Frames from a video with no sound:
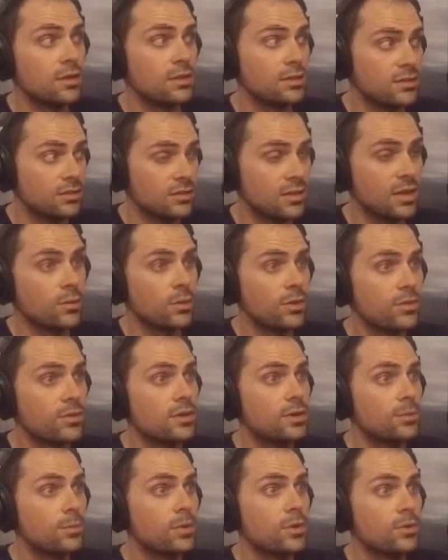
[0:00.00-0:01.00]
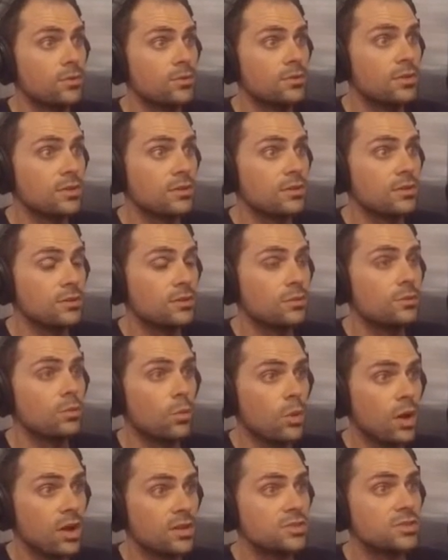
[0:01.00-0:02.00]
and sit with it opposed to just
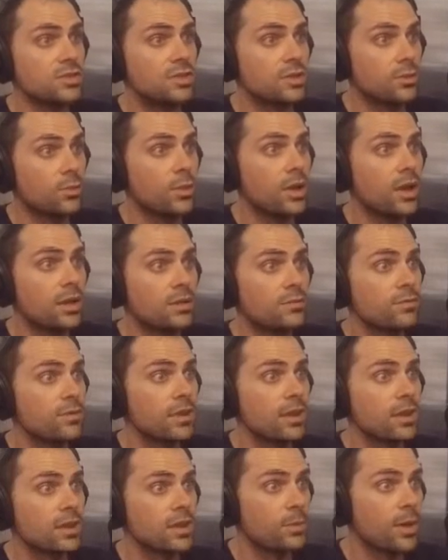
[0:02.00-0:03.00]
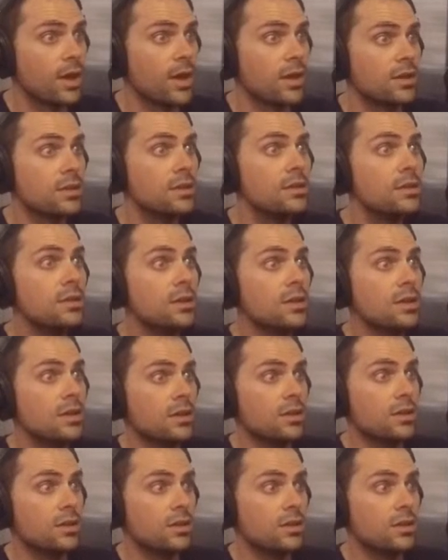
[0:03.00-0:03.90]
washing it away and forgetting about it. Sure.